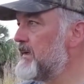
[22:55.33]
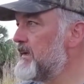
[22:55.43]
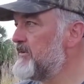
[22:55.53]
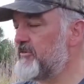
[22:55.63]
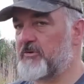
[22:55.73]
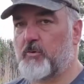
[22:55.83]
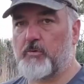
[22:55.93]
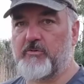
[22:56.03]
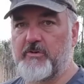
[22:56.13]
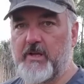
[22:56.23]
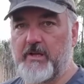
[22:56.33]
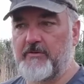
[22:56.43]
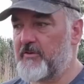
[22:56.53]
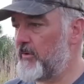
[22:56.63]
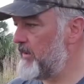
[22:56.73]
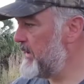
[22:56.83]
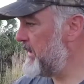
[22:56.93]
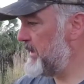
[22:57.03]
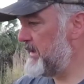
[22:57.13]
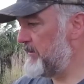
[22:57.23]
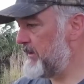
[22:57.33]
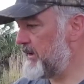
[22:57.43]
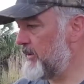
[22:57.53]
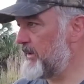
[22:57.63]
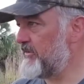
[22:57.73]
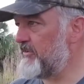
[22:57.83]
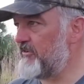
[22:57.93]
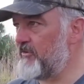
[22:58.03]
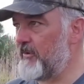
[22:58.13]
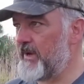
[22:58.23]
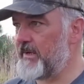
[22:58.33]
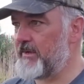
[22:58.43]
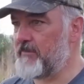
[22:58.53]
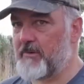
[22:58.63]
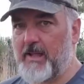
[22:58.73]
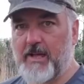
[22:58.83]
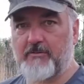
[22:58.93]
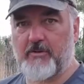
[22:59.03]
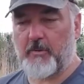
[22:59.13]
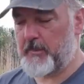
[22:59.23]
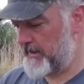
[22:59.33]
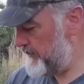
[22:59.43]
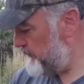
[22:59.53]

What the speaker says: just a gorgeous night. So we're gonna go get situated and relax a little bit.